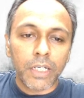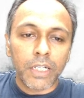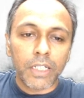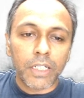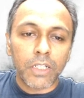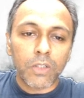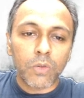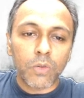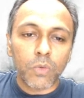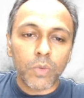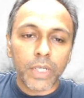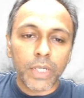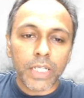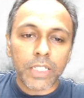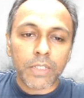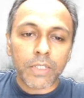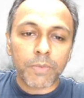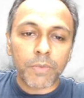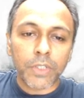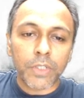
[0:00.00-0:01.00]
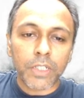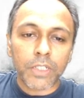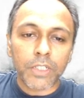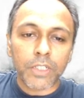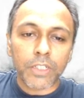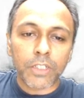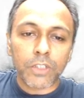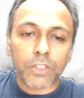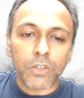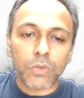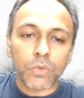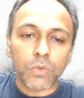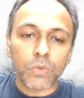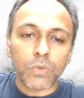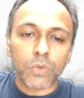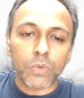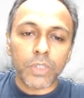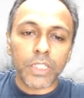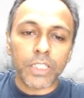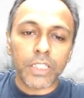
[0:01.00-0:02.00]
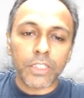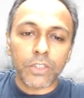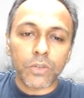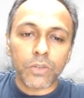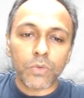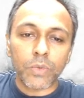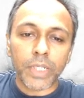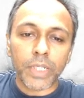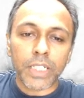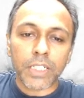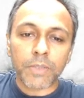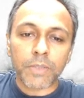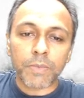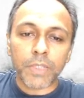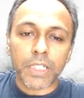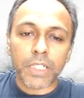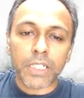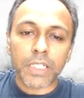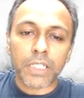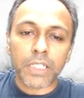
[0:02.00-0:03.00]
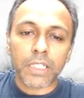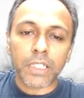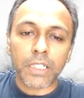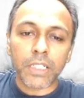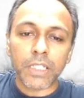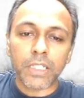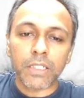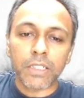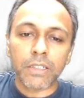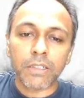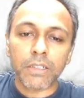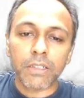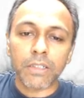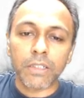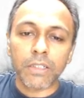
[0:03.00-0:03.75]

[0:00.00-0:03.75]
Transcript: into x plus 2 into x plus 3